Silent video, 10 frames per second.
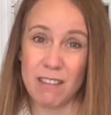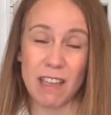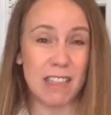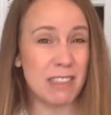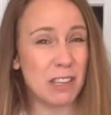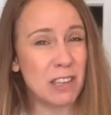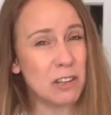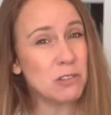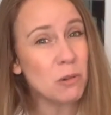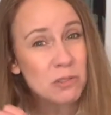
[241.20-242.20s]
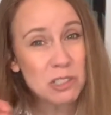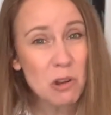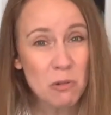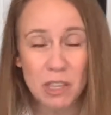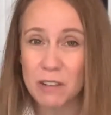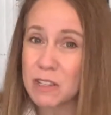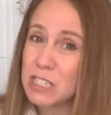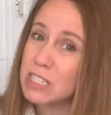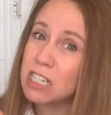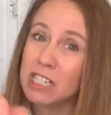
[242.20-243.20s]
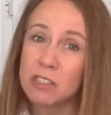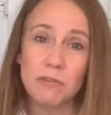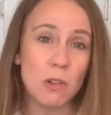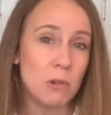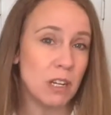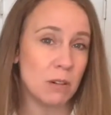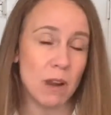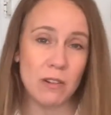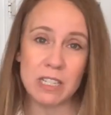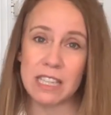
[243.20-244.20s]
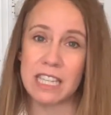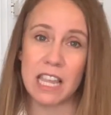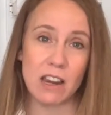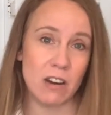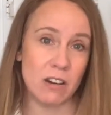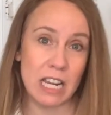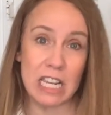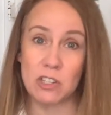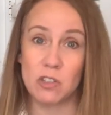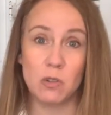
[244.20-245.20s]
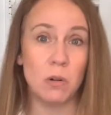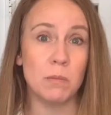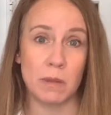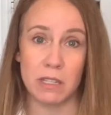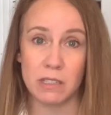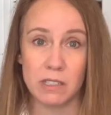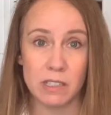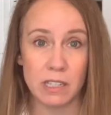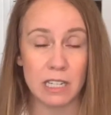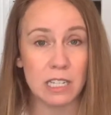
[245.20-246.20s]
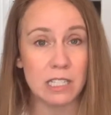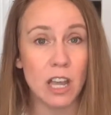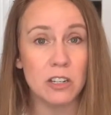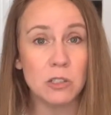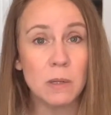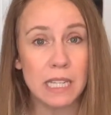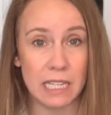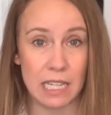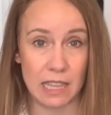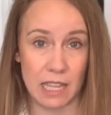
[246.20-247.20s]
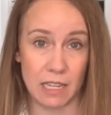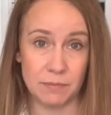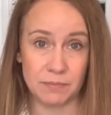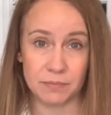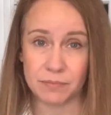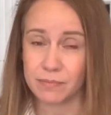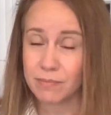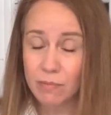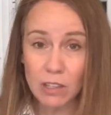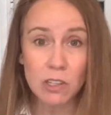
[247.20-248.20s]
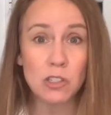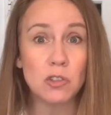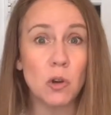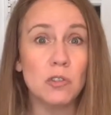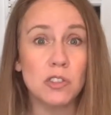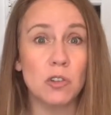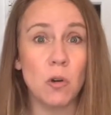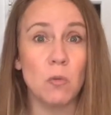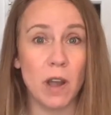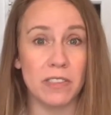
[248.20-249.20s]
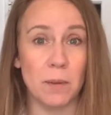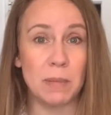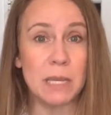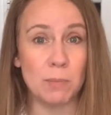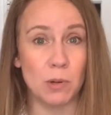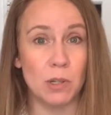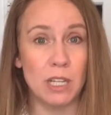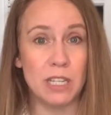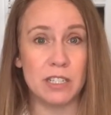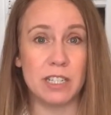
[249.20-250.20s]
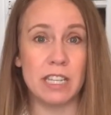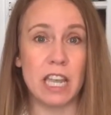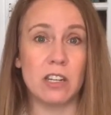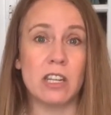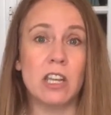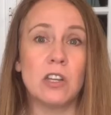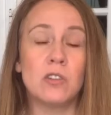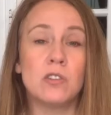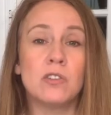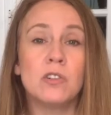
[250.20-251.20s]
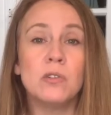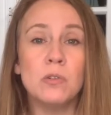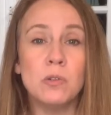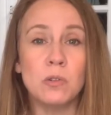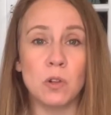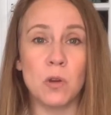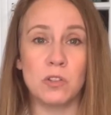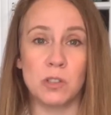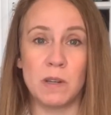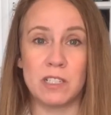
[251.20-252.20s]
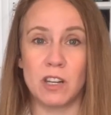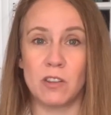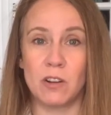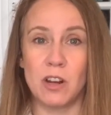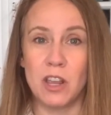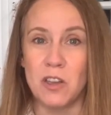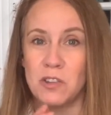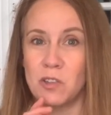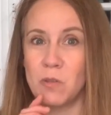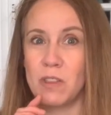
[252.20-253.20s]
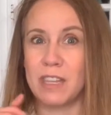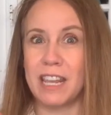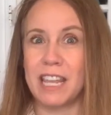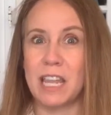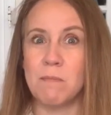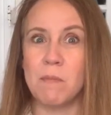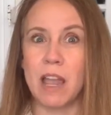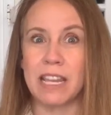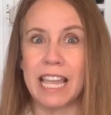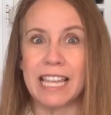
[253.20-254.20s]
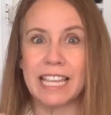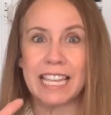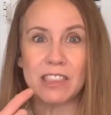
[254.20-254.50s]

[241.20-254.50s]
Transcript: and the adults know that if it's just floating around in the air, it's dormant and it's not doing anything. And the adults don't want the people to get too close to each other so that it might get